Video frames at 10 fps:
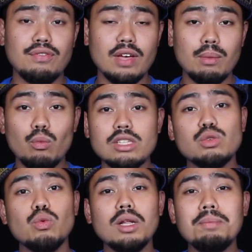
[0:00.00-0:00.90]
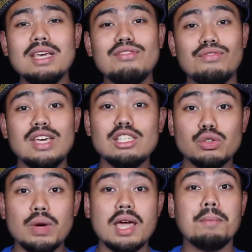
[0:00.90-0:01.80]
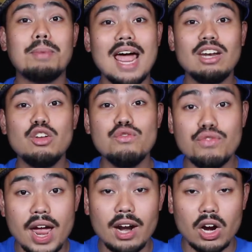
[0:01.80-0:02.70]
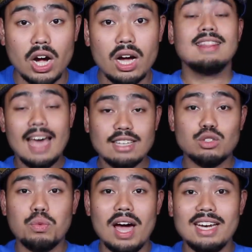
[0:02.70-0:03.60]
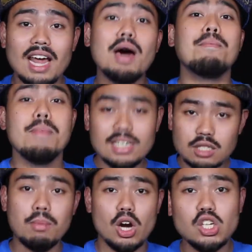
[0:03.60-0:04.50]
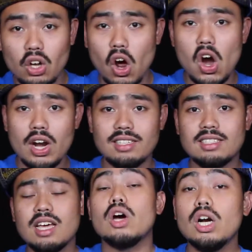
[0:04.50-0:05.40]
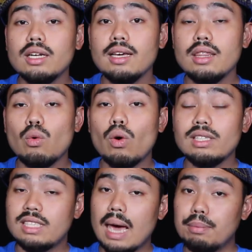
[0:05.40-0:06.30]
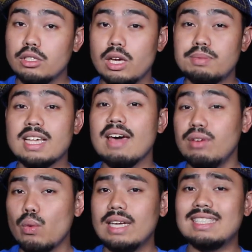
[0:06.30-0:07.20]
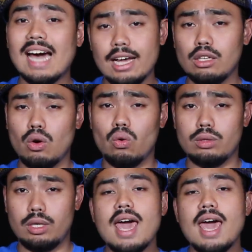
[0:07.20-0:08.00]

film which will be featuring Vera, that's right, a mixed martial artist, currently the One Championship's heavyweight title holder.